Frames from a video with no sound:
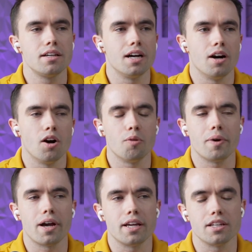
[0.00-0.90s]
All
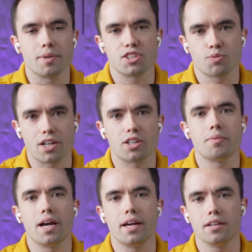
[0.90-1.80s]
my sweater,
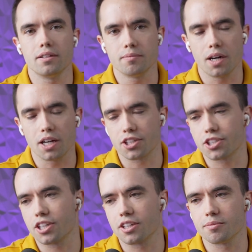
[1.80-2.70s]
my
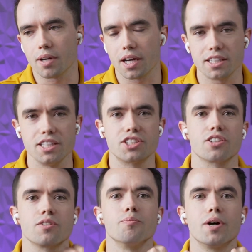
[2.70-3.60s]
undershirt, and my
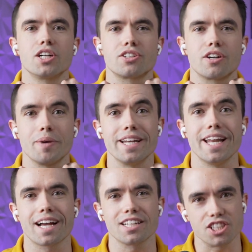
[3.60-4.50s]
t-shirt bunched around my
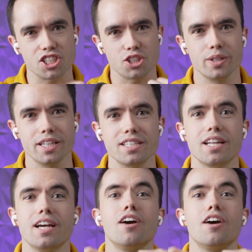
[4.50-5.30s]
neck and just squeezed.